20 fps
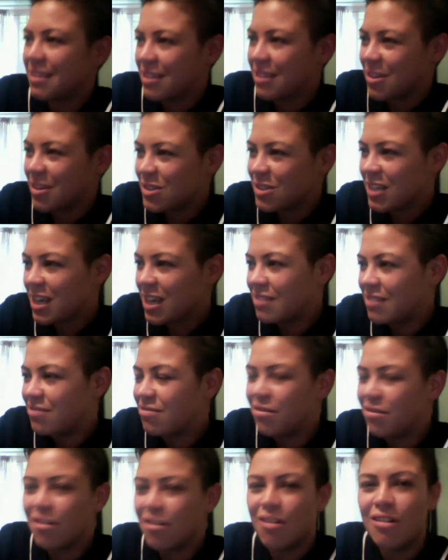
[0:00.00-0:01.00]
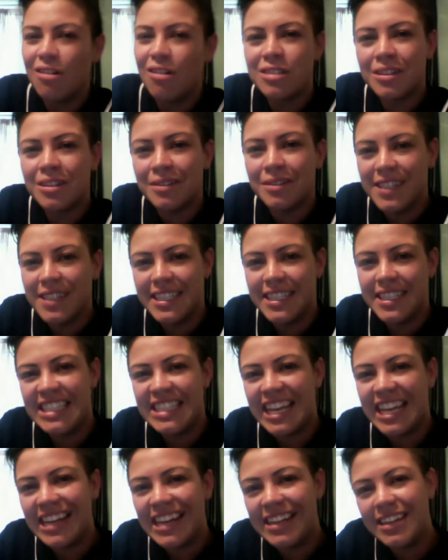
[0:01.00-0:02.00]
those kind of roles are very
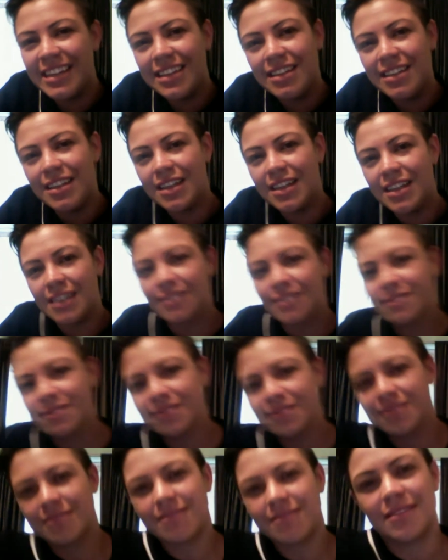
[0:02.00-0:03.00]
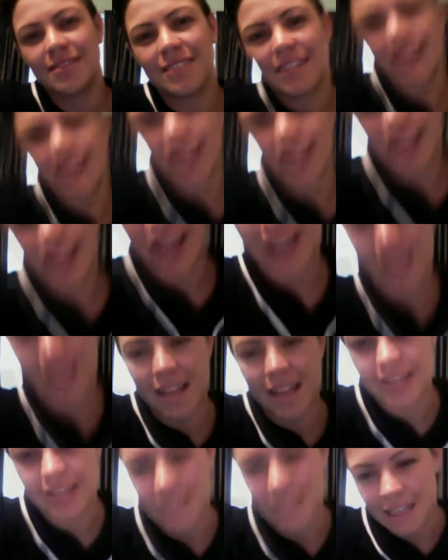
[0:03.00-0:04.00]
dated, you know?
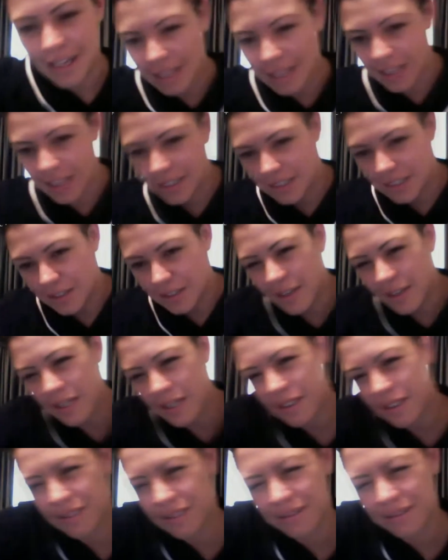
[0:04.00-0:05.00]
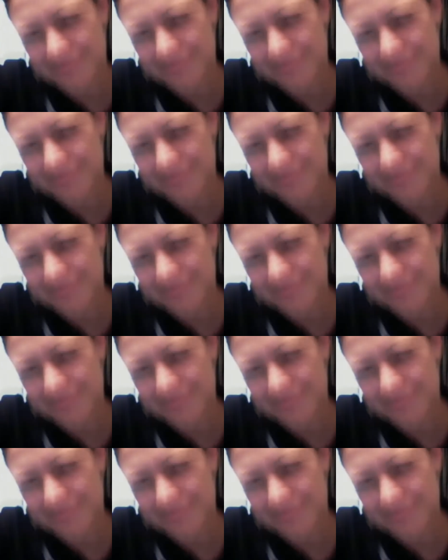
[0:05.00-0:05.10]
And so I don't